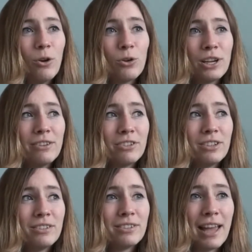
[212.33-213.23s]
or
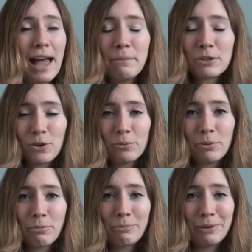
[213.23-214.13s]
even the Amazon
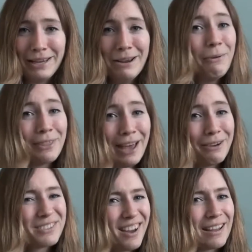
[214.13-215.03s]
probably
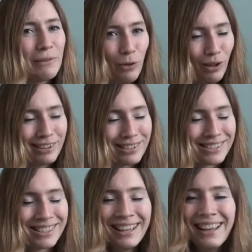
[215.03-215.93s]
without dying once.